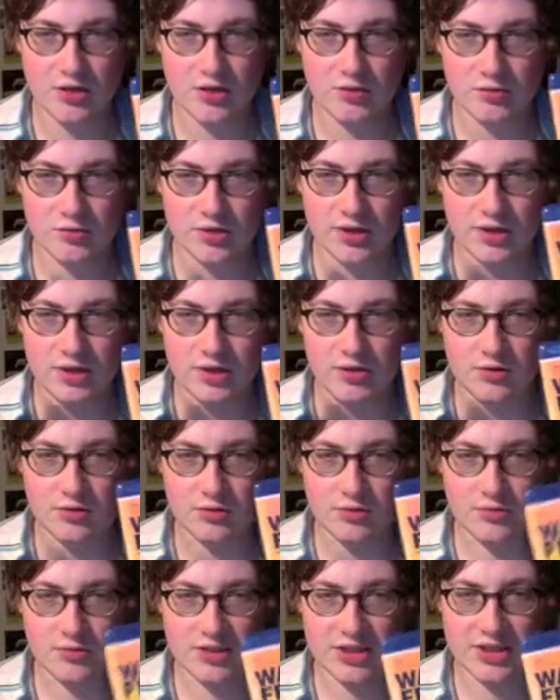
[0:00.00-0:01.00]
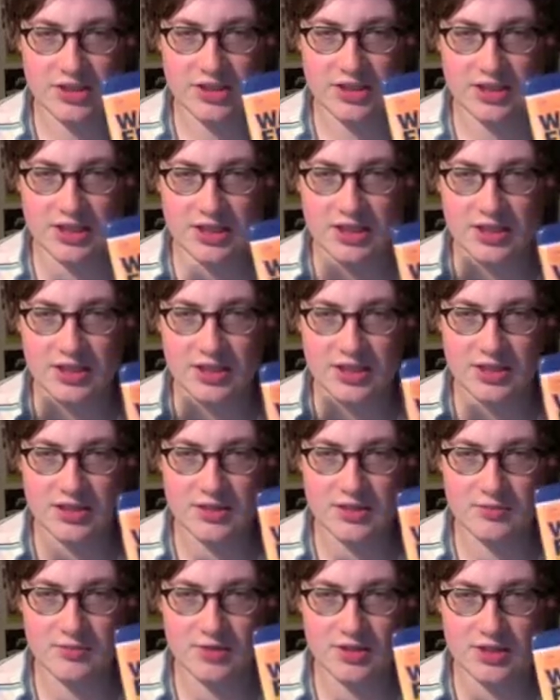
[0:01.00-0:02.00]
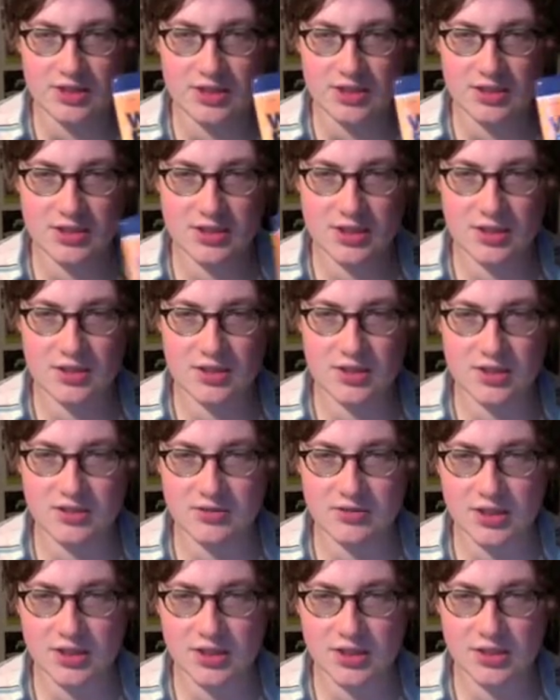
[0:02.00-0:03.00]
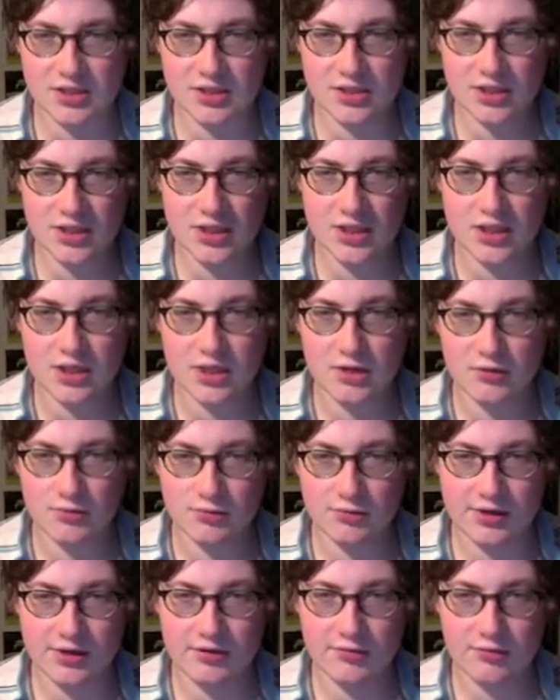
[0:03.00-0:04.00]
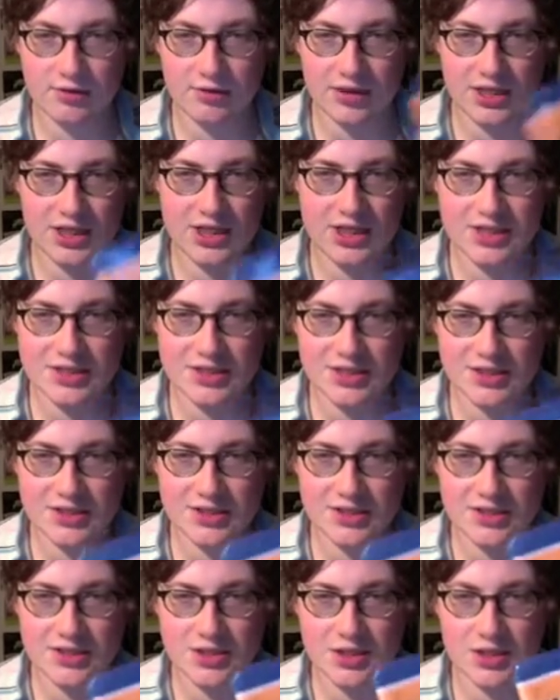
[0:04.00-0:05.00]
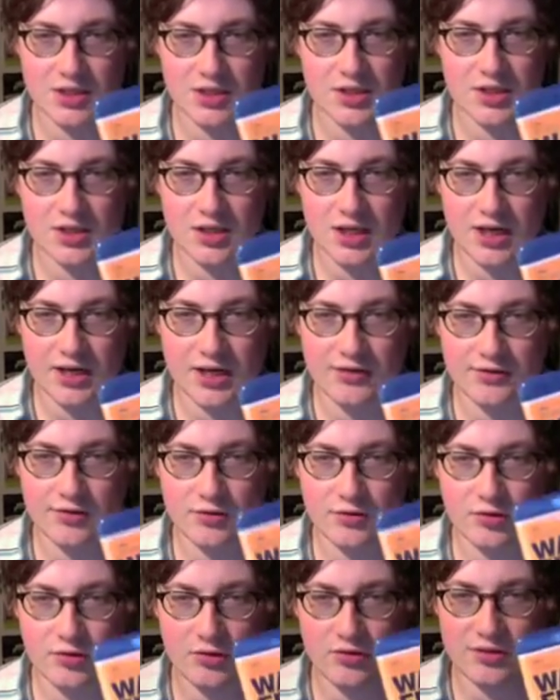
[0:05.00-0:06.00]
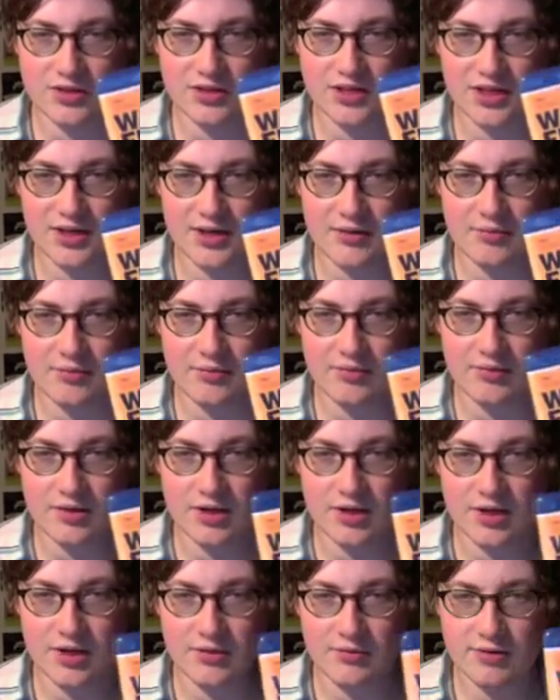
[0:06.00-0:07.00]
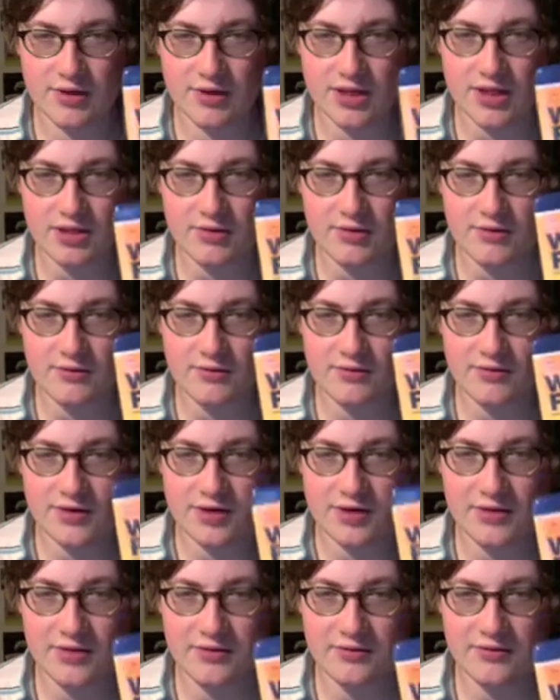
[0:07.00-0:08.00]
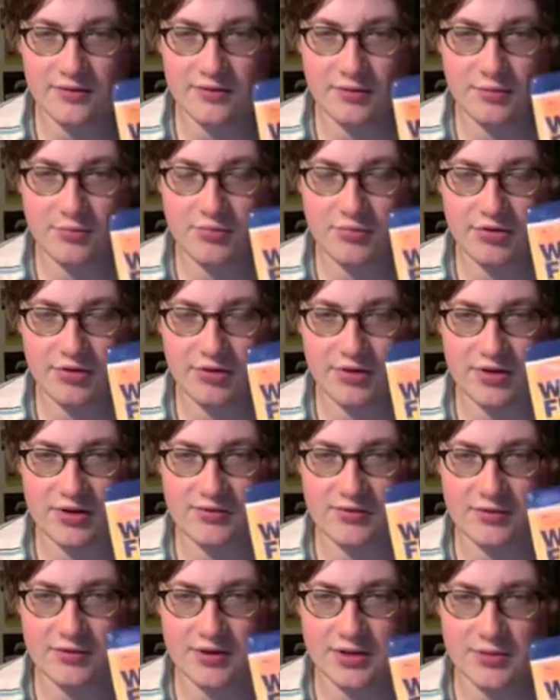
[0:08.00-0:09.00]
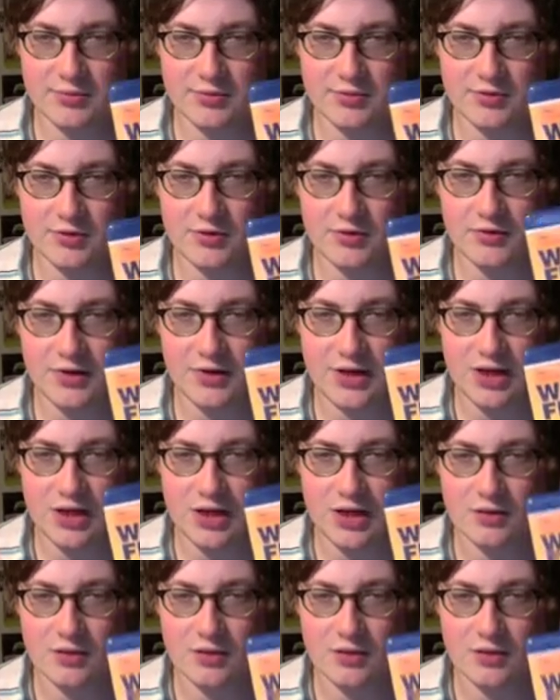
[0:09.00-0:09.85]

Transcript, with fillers: what you normally see in the cinemas these days. This was actually re-released after a long time when they couldn't find the film print for this movie,